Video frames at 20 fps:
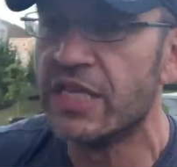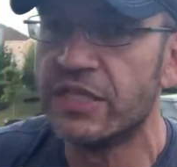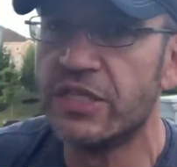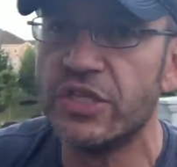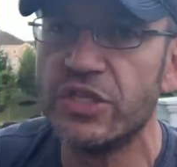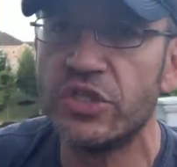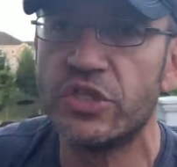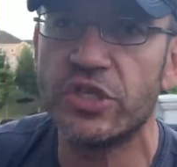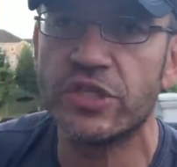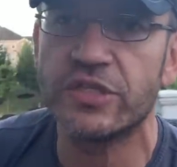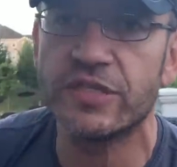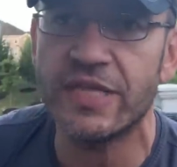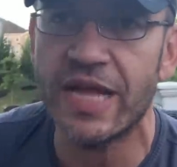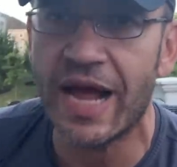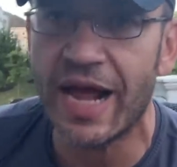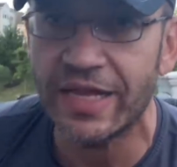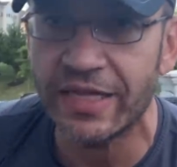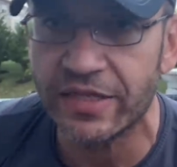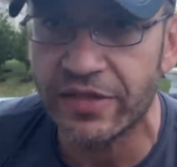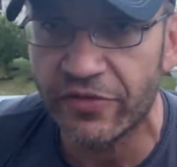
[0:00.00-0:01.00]
This just
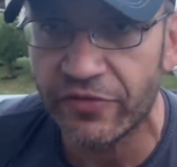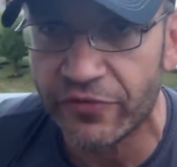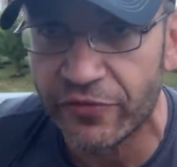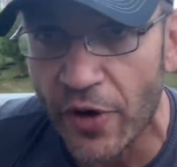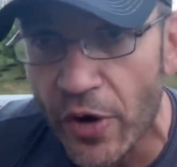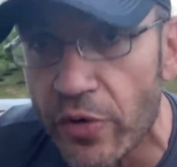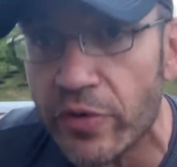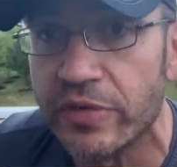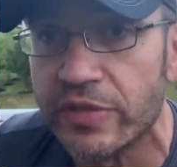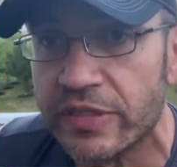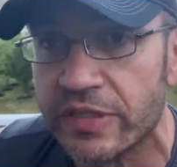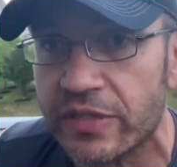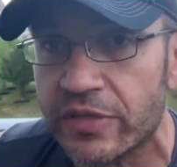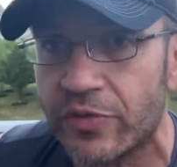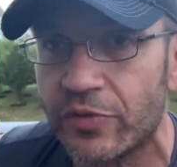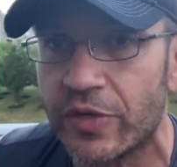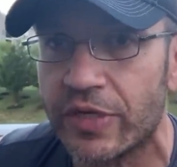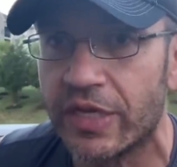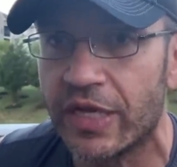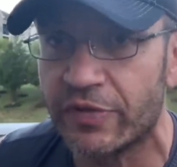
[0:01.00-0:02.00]
added a focus
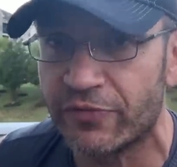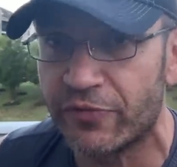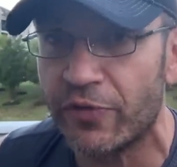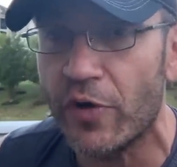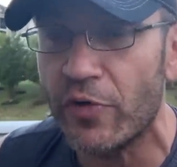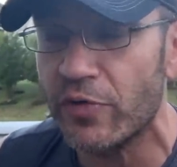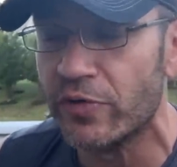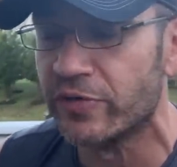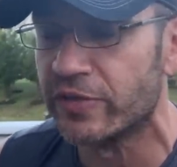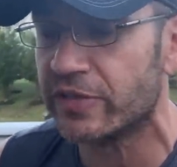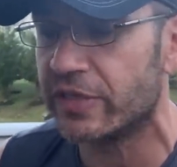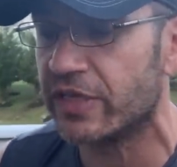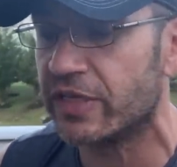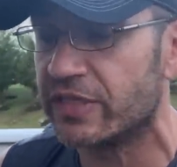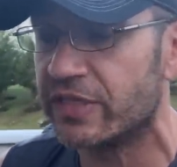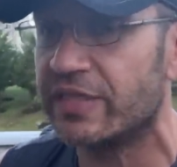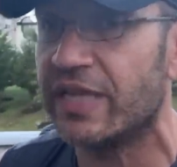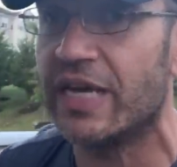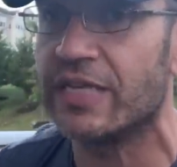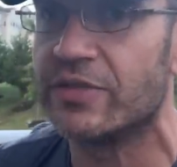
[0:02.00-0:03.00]

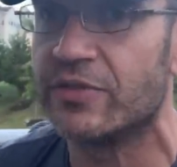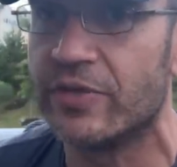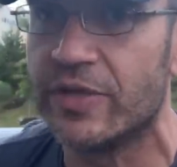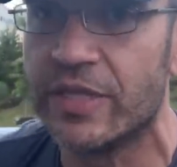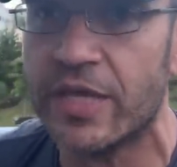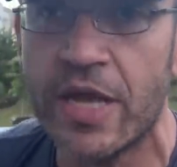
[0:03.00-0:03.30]
side to it,